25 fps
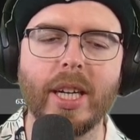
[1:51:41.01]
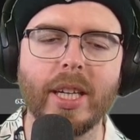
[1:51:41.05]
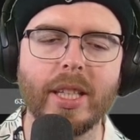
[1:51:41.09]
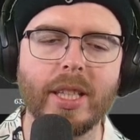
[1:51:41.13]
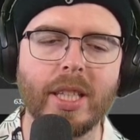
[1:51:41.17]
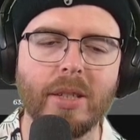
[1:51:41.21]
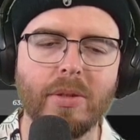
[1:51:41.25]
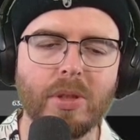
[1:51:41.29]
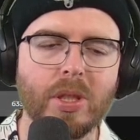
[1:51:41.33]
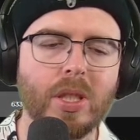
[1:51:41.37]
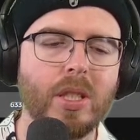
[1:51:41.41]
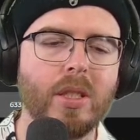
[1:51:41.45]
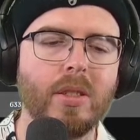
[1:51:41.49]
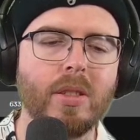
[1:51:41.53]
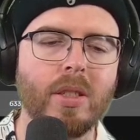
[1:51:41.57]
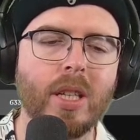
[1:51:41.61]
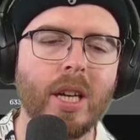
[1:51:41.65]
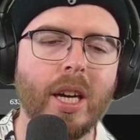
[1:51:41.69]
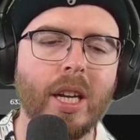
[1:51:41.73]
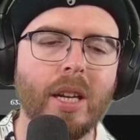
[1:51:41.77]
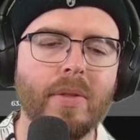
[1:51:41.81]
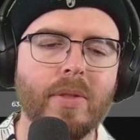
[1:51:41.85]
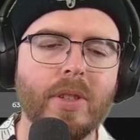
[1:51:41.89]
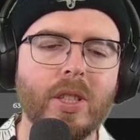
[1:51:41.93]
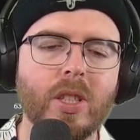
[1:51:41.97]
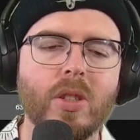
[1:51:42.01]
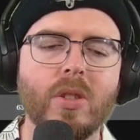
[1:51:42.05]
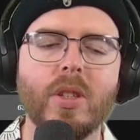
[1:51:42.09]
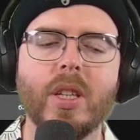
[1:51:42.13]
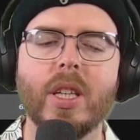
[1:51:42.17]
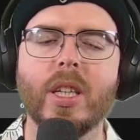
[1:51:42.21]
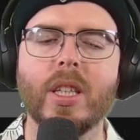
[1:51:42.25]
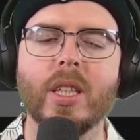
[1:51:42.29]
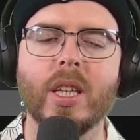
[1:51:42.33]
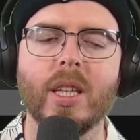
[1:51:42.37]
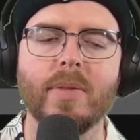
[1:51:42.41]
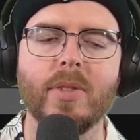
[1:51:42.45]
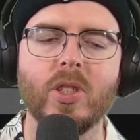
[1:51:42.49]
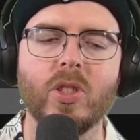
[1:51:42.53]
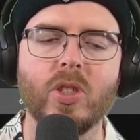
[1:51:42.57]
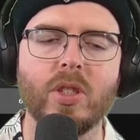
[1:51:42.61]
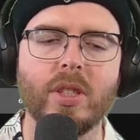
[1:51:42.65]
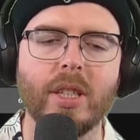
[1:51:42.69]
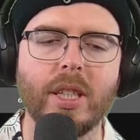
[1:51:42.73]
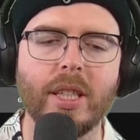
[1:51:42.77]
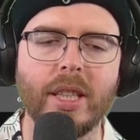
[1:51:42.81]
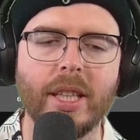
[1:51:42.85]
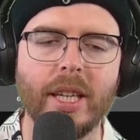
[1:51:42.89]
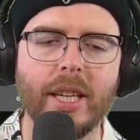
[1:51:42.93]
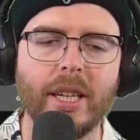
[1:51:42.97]
I think it was kind of a unique, kind of
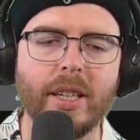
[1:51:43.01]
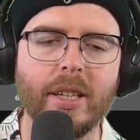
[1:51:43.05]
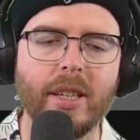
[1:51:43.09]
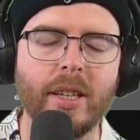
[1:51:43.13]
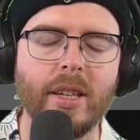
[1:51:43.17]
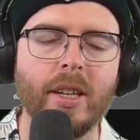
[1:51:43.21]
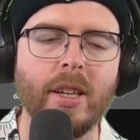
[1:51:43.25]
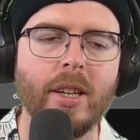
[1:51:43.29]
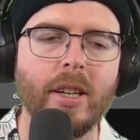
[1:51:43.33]
interesting thing.